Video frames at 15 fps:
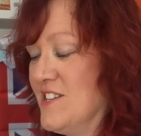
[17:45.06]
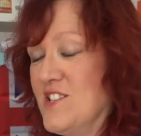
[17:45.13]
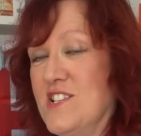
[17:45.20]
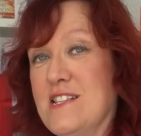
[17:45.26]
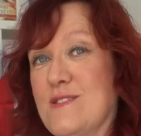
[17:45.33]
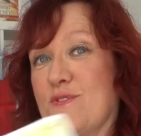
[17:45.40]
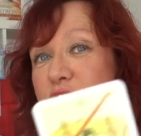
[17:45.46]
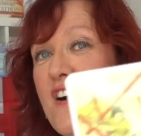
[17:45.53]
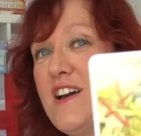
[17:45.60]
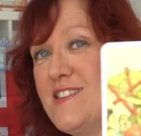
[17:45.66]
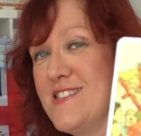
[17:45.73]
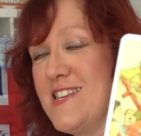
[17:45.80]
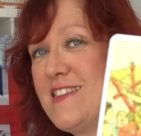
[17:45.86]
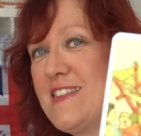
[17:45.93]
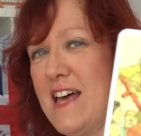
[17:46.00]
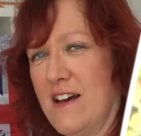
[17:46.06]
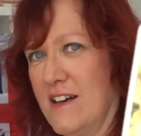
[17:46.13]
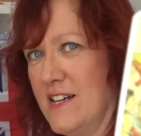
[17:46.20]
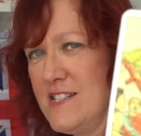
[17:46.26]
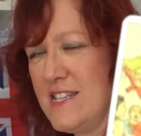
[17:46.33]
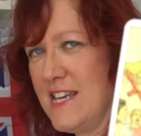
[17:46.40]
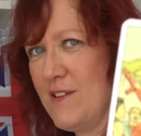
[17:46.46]
She's fighting that
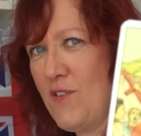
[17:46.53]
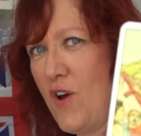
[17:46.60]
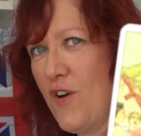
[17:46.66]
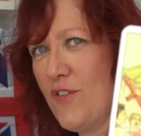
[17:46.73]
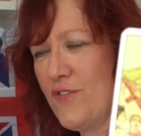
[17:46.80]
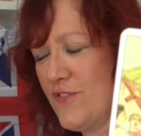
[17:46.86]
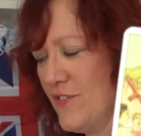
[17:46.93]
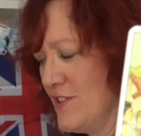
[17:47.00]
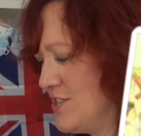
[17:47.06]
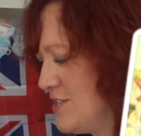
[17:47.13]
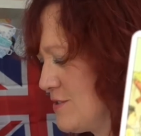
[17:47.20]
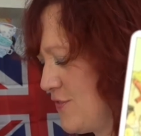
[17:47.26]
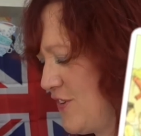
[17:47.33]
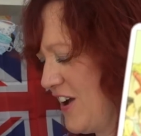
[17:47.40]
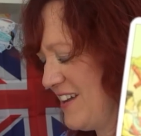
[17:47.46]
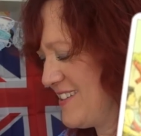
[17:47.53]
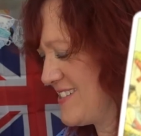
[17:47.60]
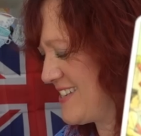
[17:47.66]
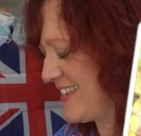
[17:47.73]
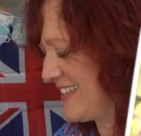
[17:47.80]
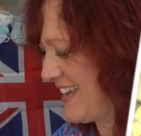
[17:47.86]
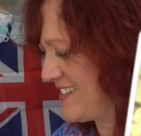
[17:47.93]
idea off. She's
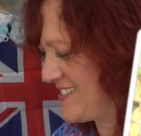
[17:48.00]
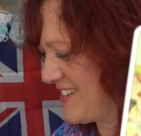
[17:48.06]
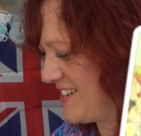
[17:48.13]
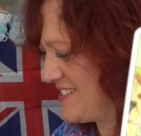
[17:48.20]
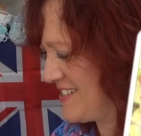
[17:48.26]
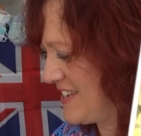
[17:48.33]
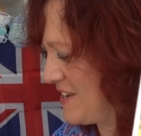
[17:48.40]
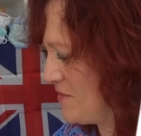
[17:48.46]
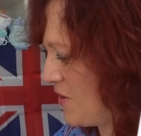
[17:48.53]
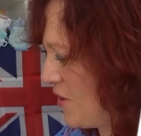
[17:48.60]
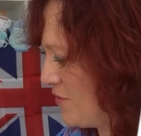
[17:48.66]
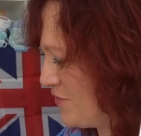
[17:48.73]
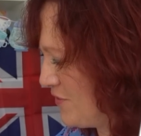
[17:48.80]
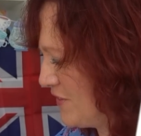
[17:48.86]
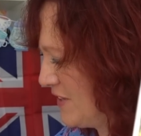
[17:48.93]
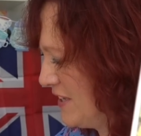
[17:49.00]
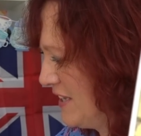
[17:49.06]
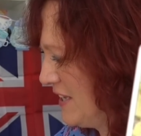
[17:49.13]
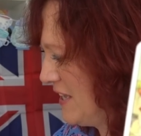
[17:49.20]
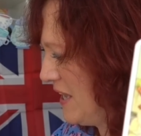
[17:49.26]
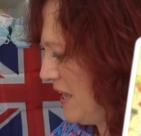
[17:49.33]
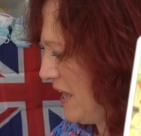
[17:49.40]
fighting that idea off,
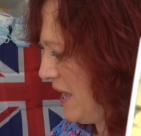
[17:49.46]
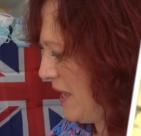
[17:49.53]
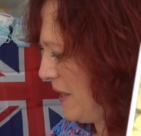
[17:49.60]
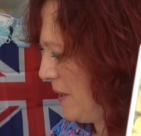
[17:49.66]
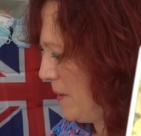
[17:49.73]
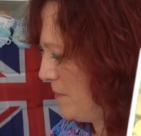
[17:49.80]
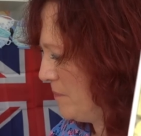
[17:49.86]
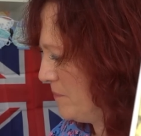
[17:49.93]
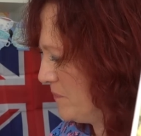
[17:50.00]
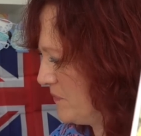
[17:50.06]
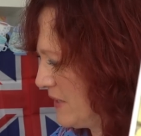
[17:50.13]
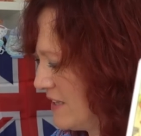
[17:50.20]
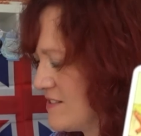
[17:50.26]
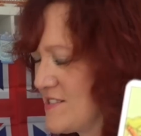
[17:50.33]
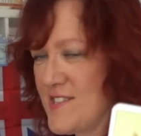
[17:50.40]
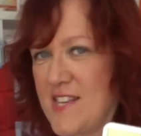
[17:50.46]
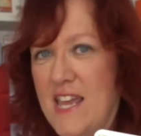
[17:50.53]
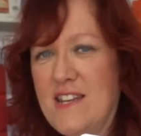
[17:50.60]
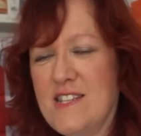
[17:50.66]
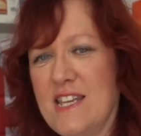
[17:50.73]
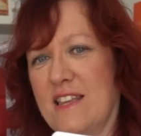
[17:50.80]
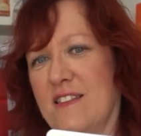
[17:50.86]
and
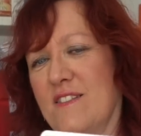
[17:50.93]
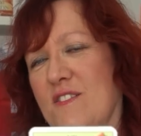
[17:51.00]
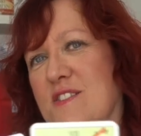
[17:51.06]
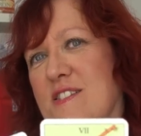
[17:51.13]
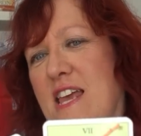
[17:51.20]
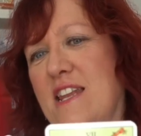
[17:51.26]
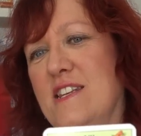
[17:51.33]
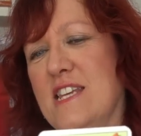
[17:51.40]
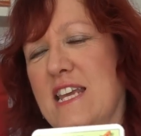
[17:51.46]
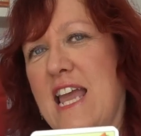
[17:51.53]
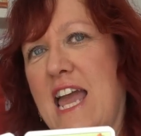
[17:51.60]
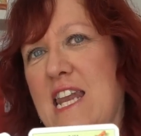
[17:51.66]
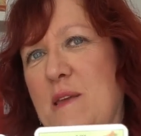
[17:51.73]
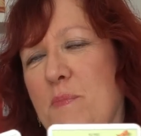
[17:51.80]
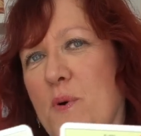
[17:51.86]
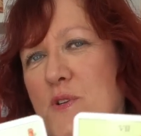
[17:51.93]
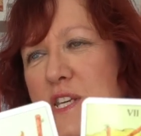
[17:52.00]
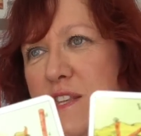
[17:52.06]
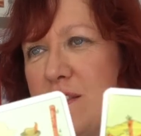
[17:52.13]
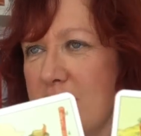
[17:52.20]
sending anybody